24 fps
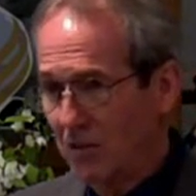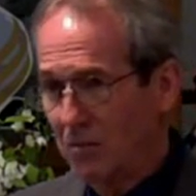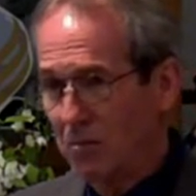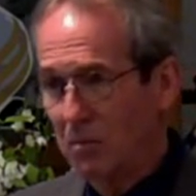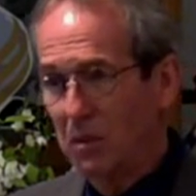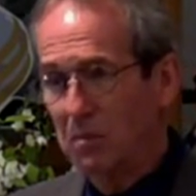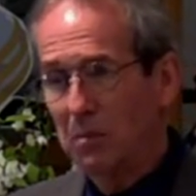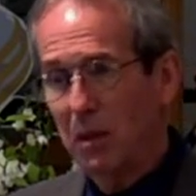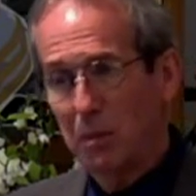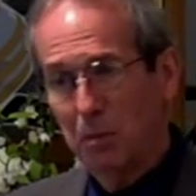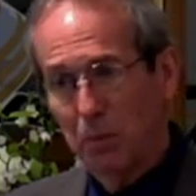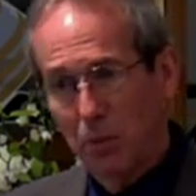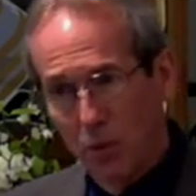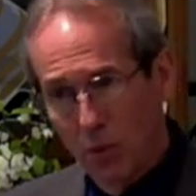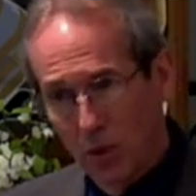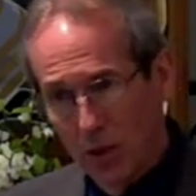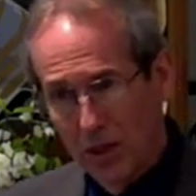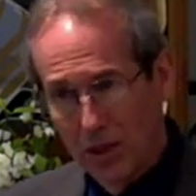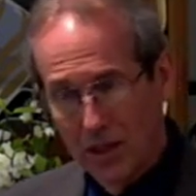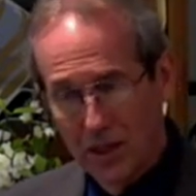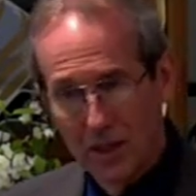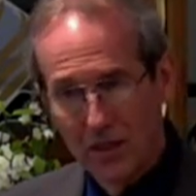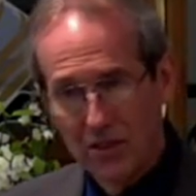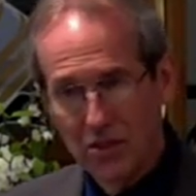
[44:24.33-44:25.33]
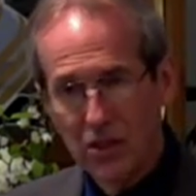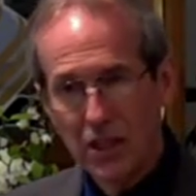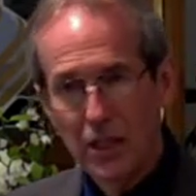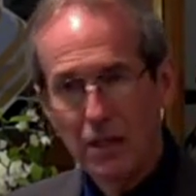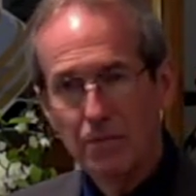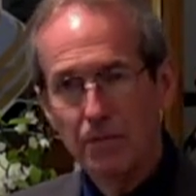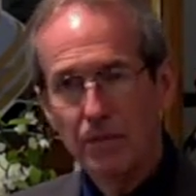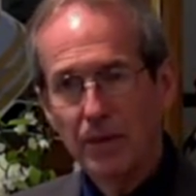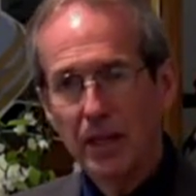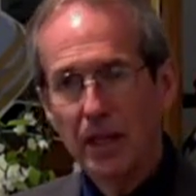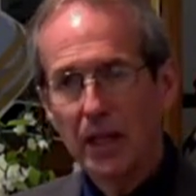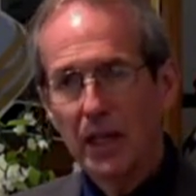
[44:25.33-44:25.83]
But my point is,
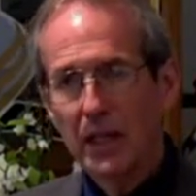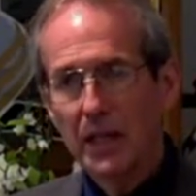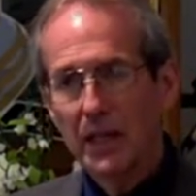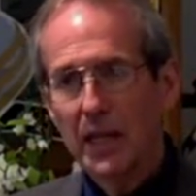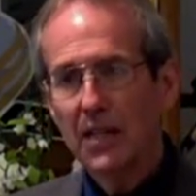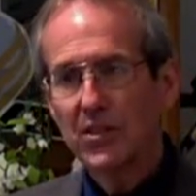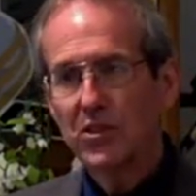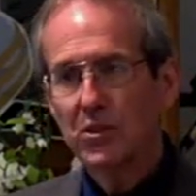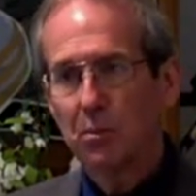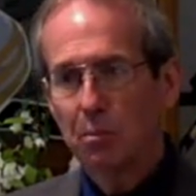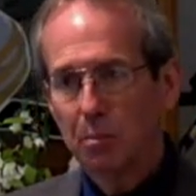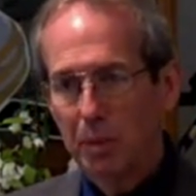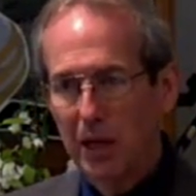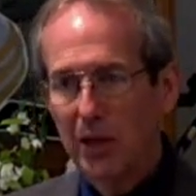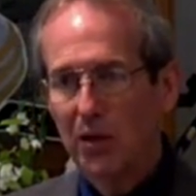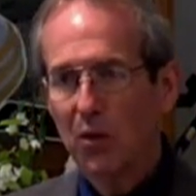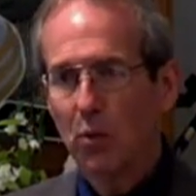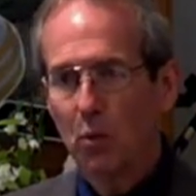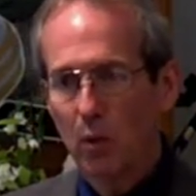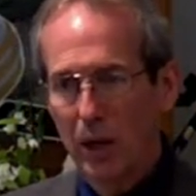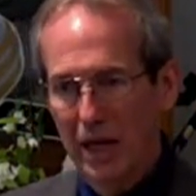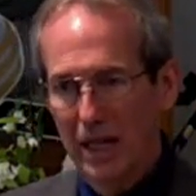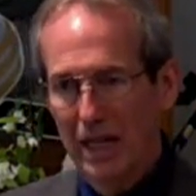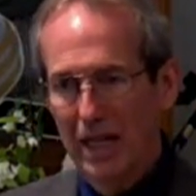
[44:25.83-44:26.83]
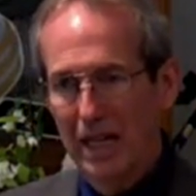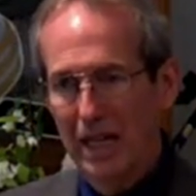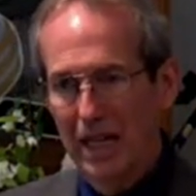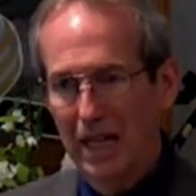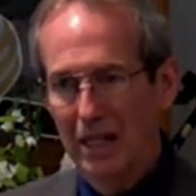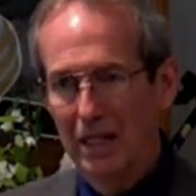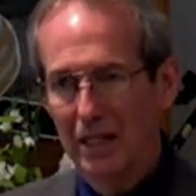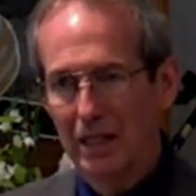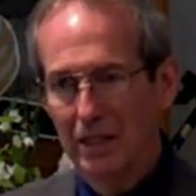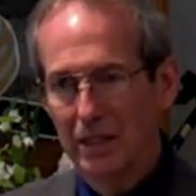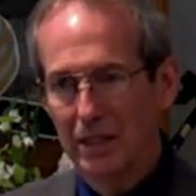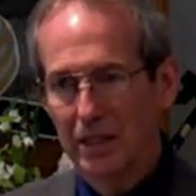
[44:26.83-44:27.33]
that's a better way to
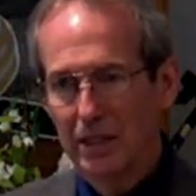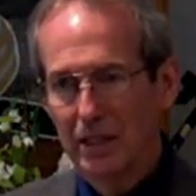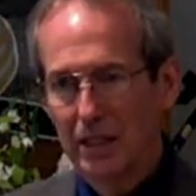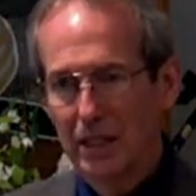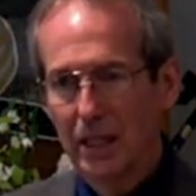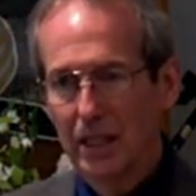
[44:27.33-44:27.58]
handle it